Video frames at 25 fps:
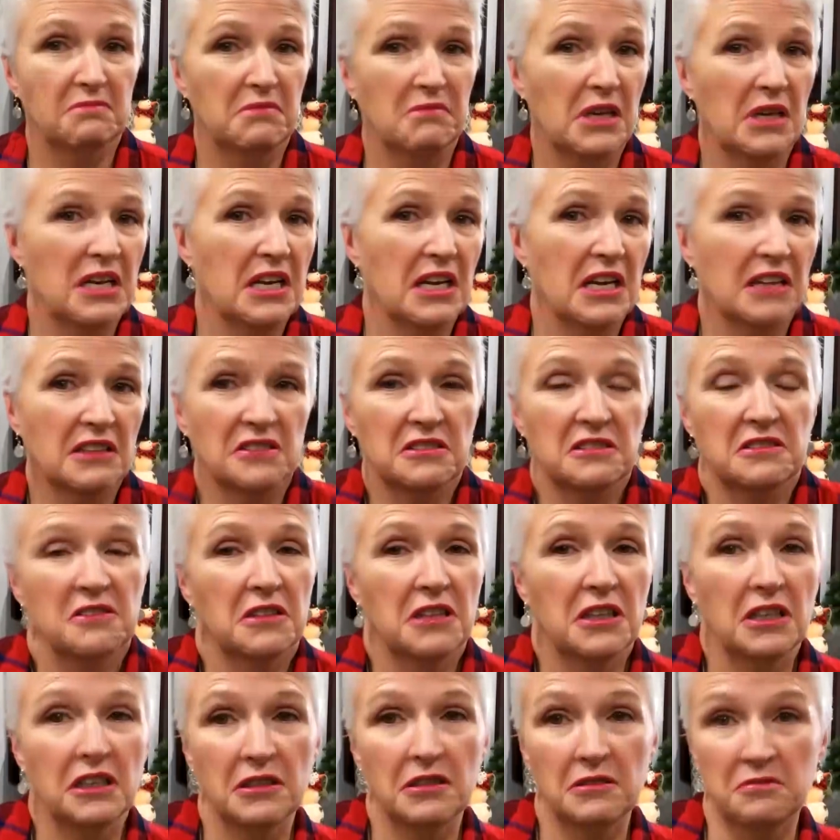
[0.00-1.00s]
an
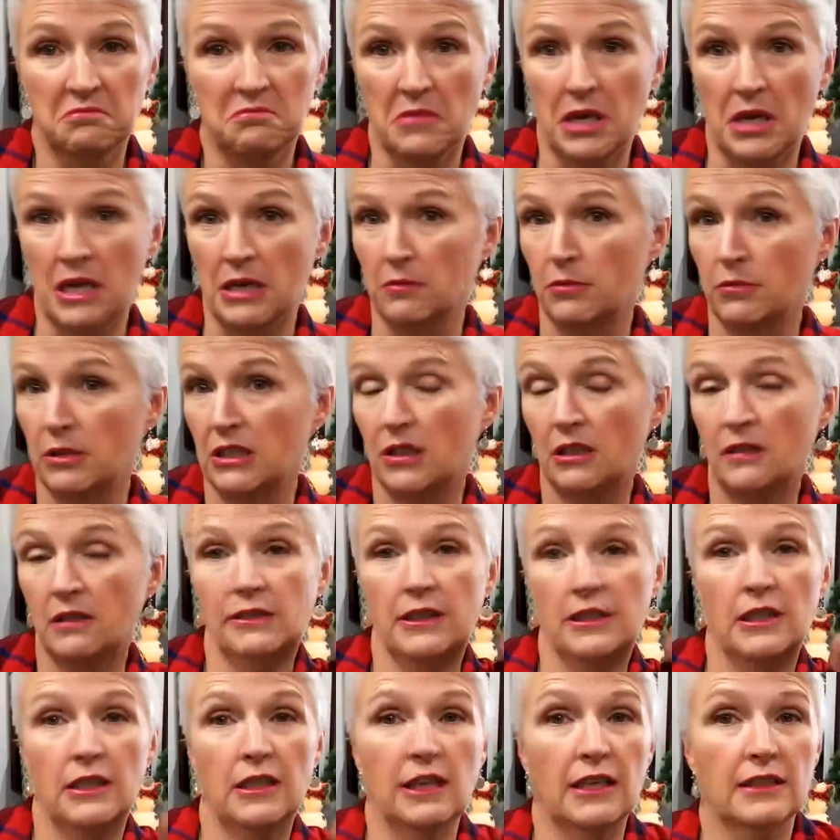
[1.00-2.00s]
extra, maybe
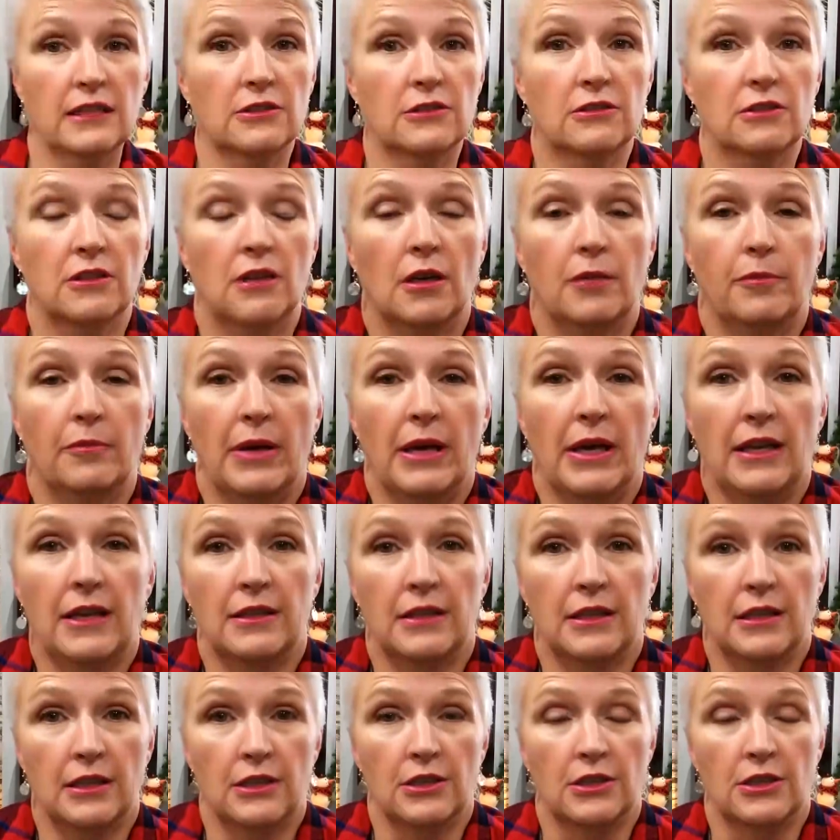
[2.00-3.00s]
even an extra
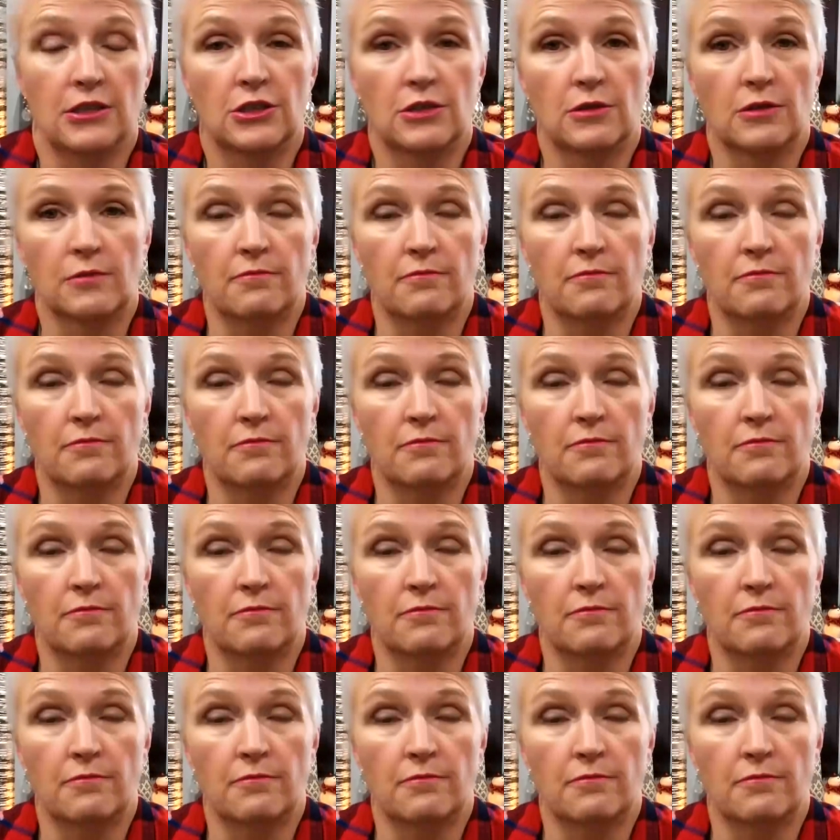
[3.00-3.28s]
appendage.